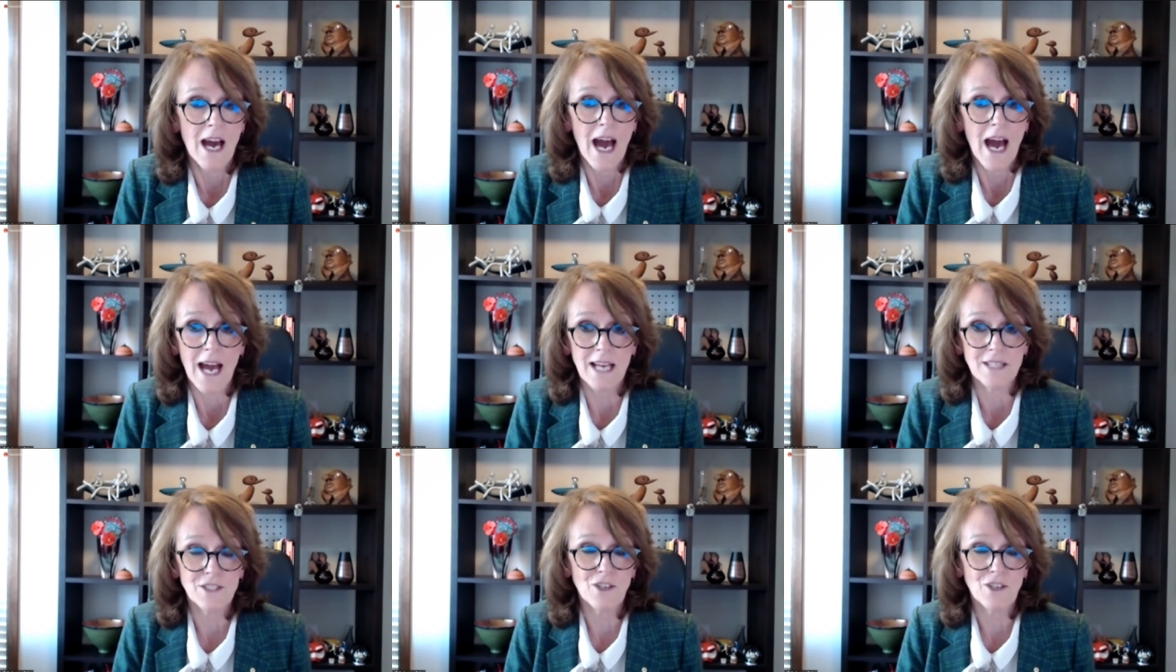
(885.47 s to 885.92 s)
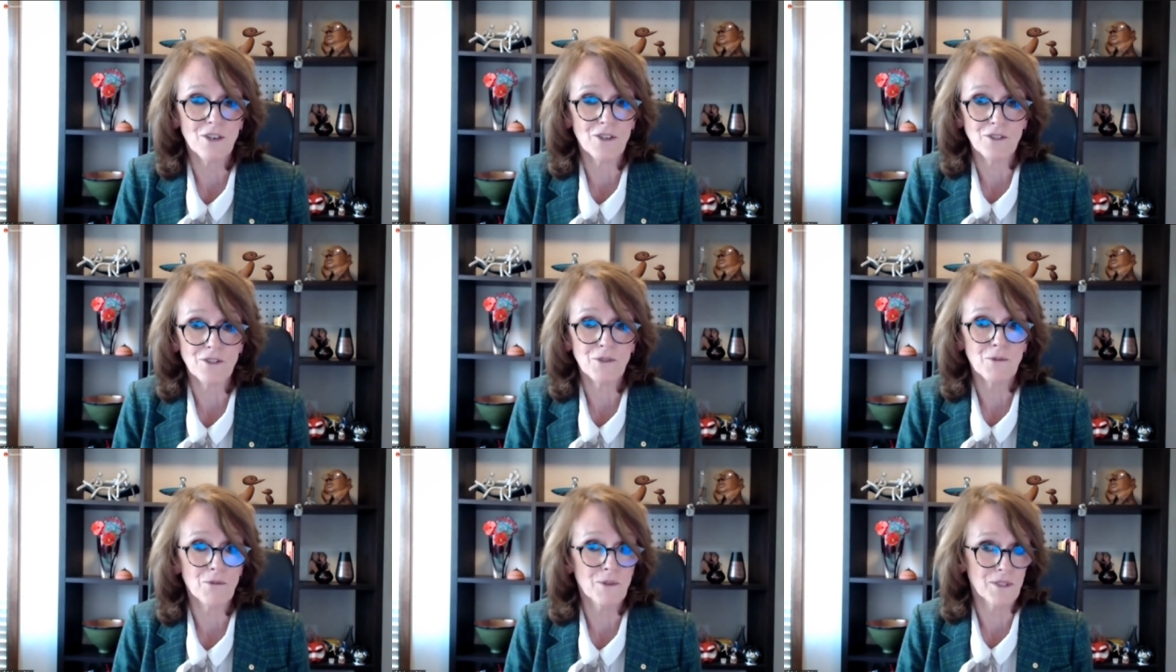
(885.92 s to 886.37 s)
as a
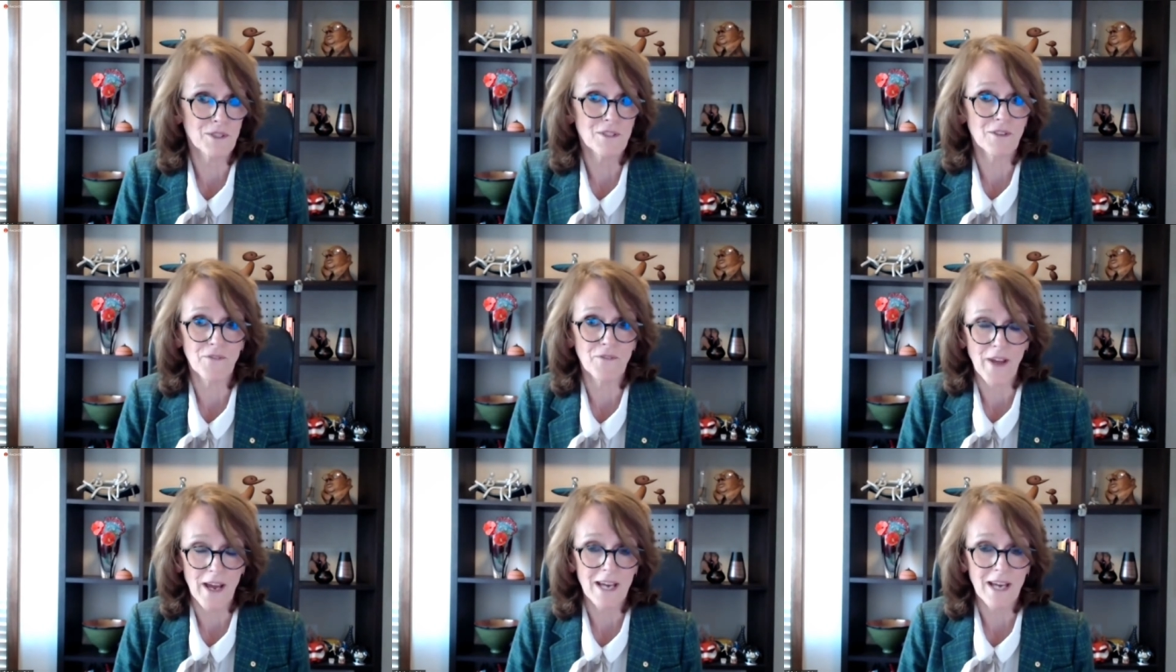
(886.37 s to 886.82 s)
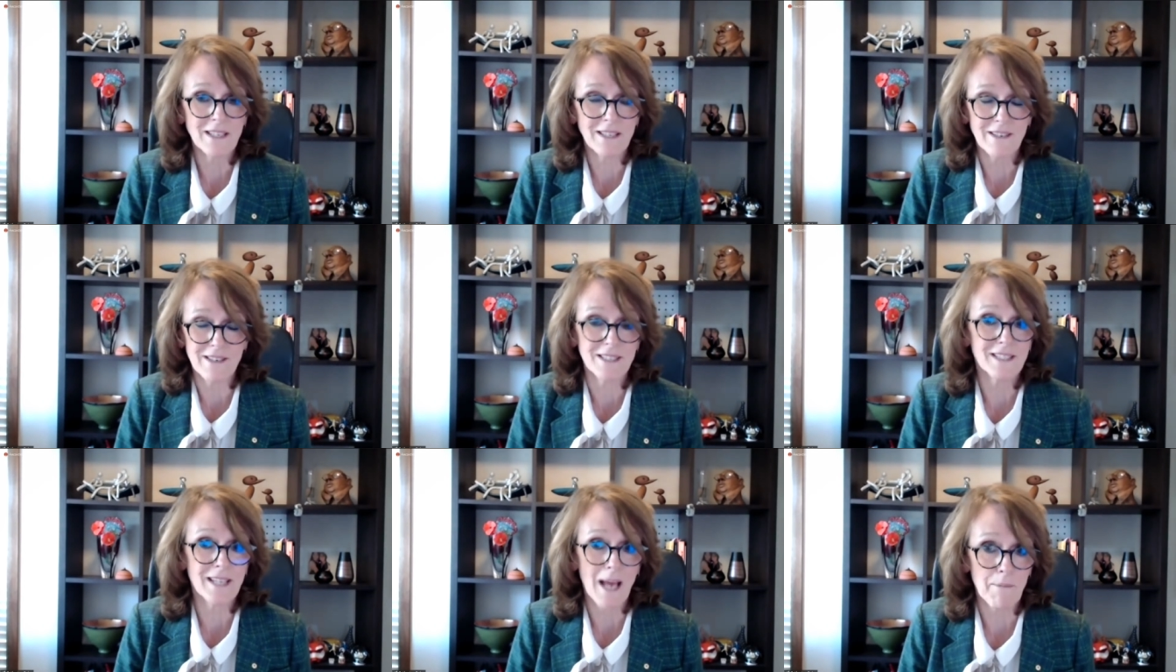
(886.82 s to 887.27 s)
consequence of that,
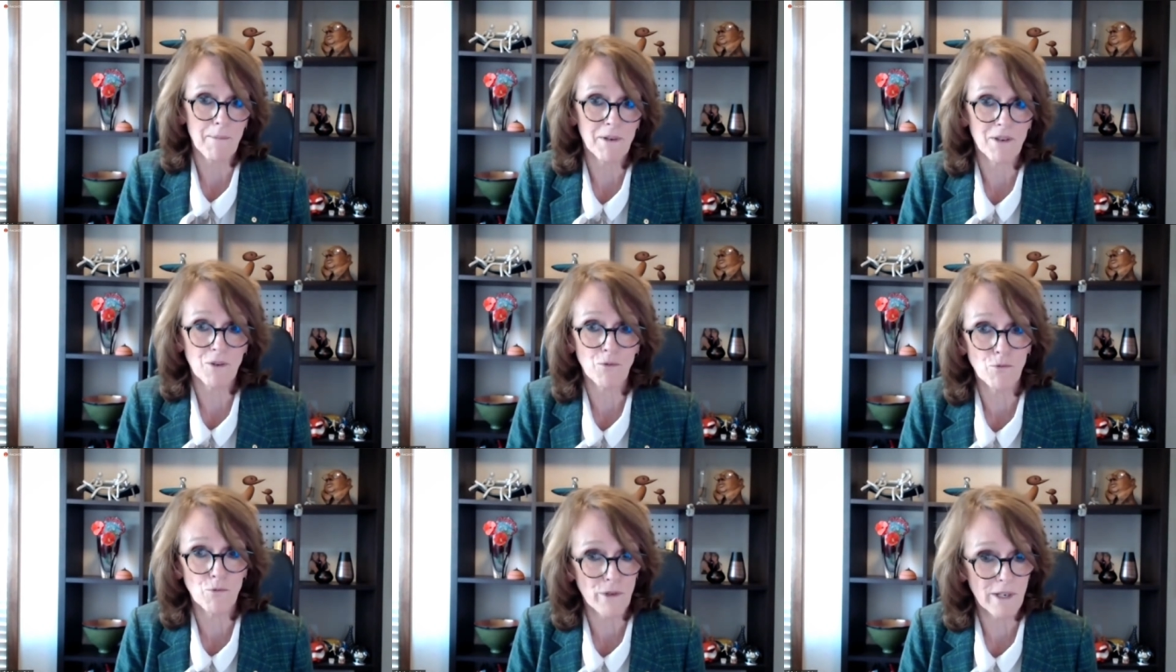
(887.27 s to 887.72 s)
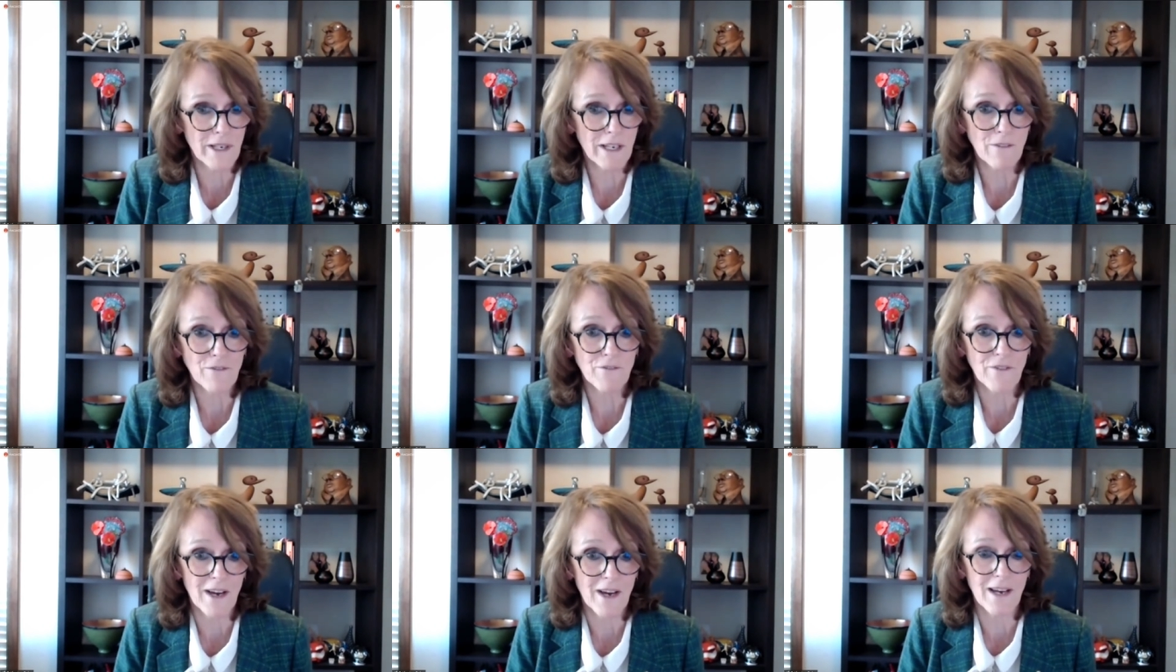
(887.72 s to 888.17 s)
and it's happened
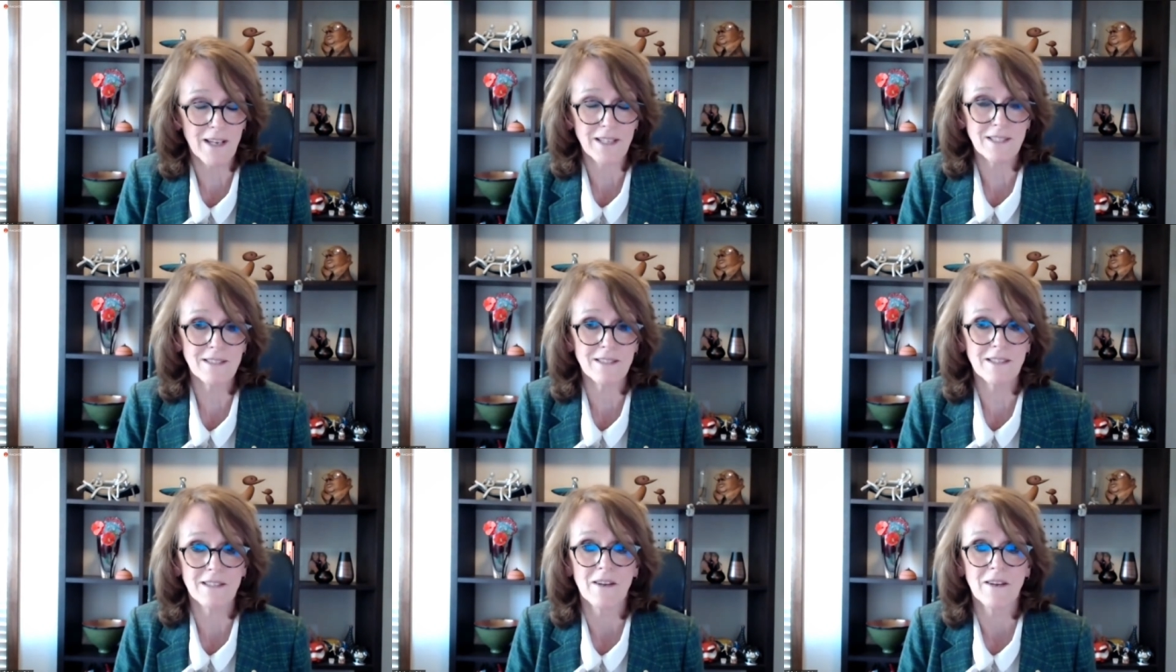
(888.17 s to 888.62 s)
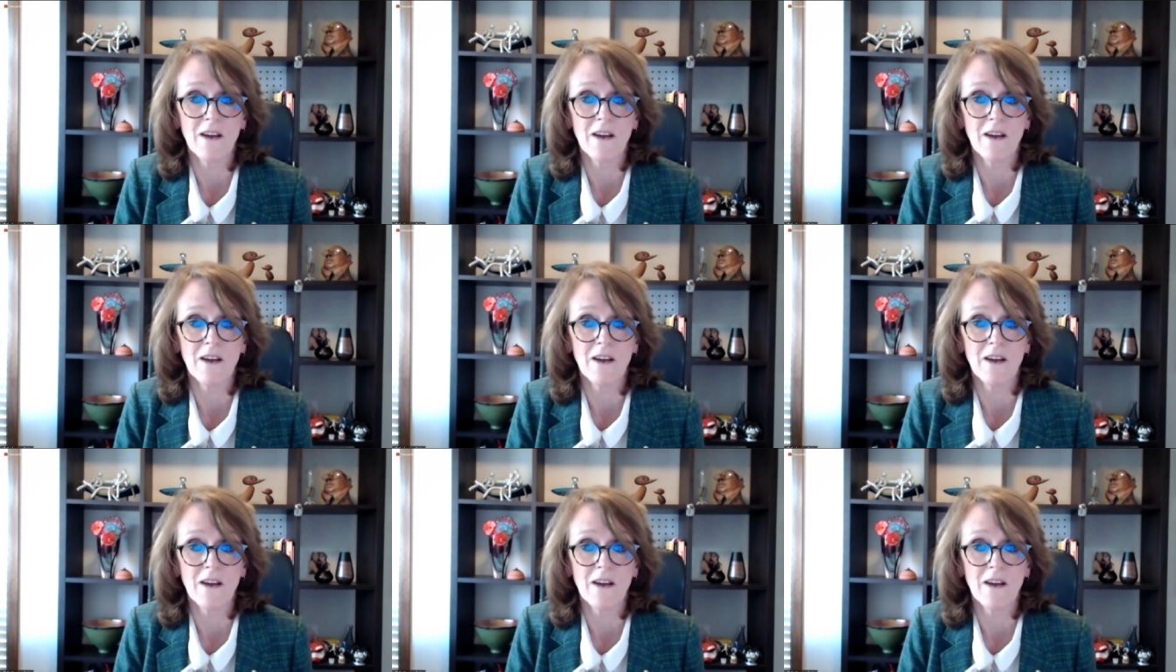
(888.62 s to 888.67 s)
really fast.